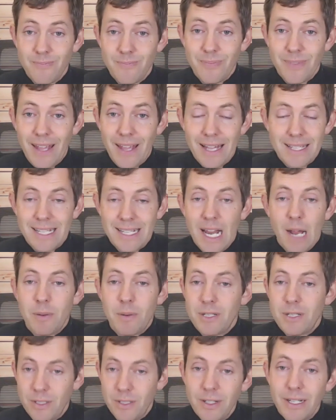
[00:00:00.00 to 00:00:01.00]
as an
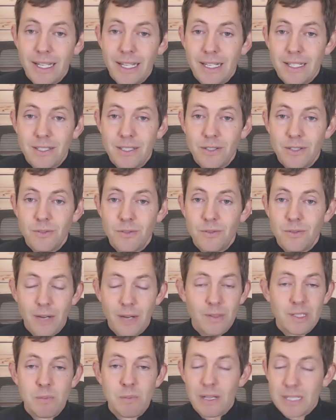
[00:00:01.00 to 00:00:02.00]
opportunity to take
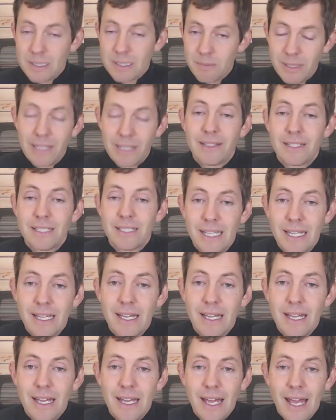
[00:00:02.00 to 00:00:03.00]
responsibility
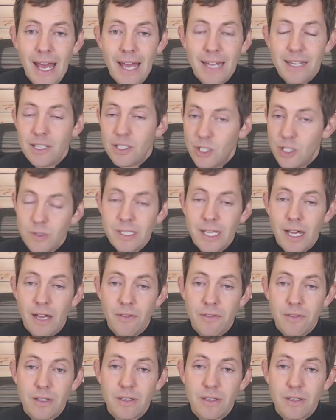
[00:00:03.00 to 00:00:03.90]
and to choose health.